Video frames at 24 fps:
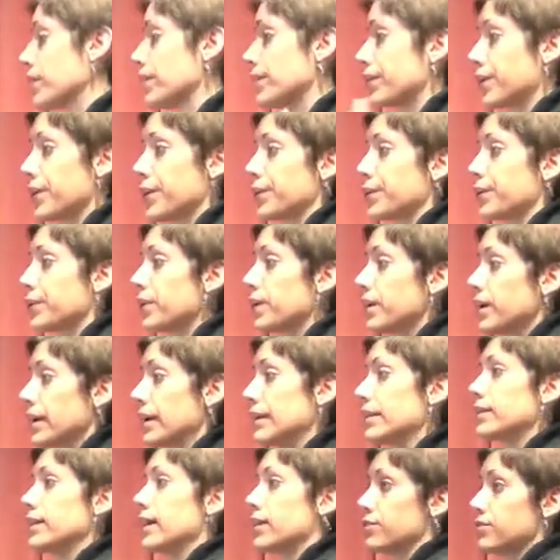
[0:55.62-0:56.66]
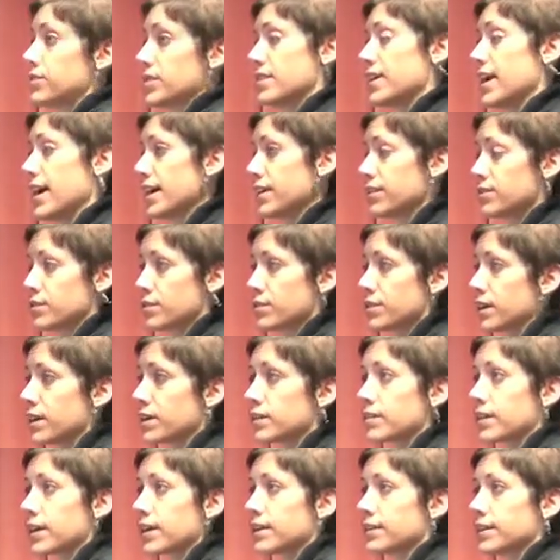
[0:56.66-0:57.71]
we know and love today. So
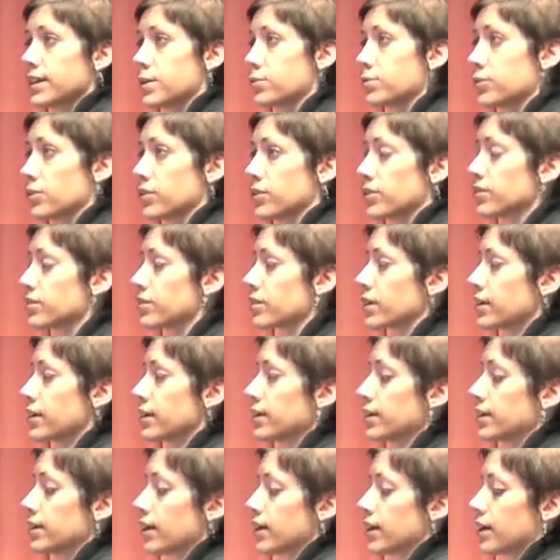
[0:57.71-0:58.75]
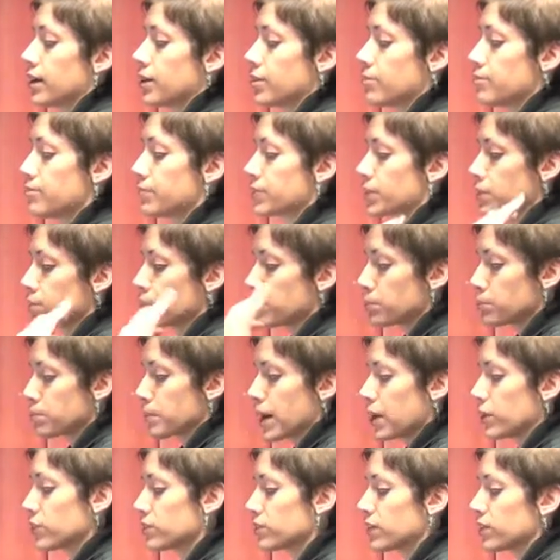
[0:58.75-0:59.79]
things like leopards,
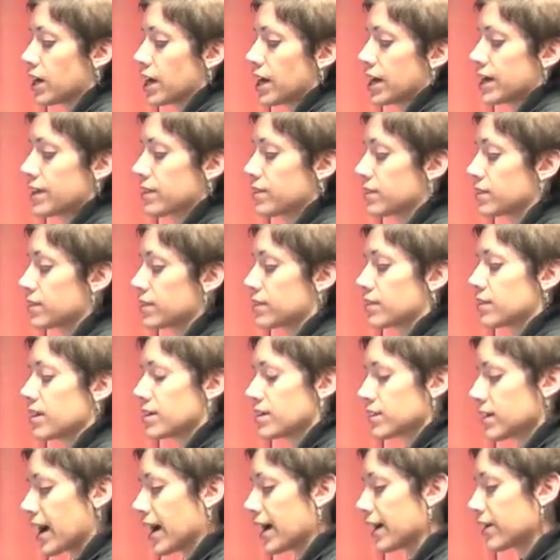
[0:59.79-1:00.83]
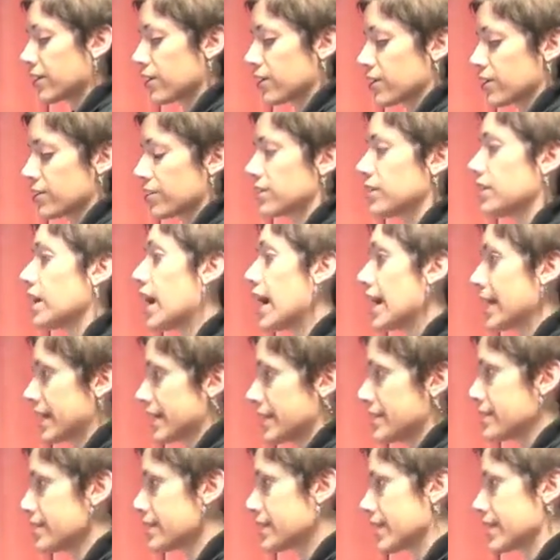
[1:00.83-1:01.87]
mountain lions, tigers,
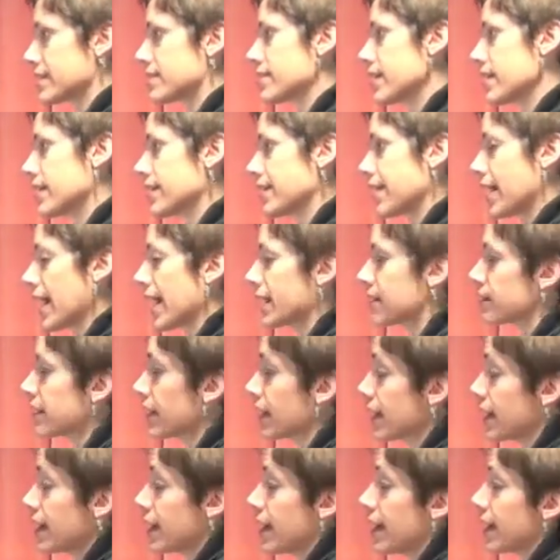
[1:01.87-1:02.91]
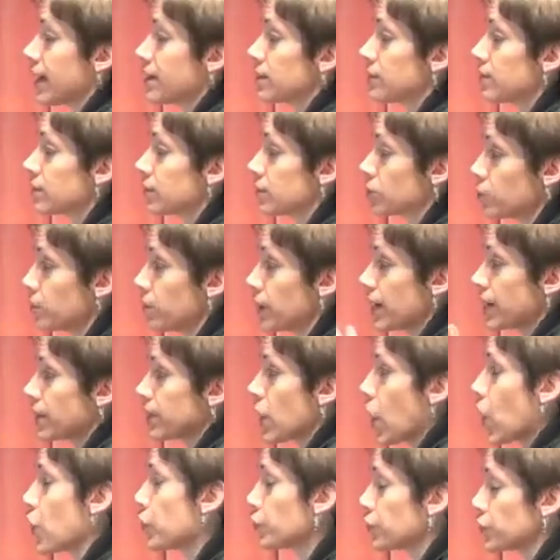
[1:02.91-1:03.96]
lions, things like that. And you might
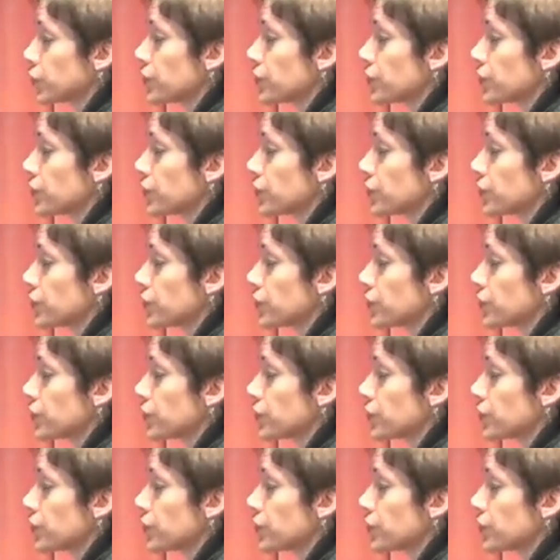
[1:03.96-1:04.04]
know, if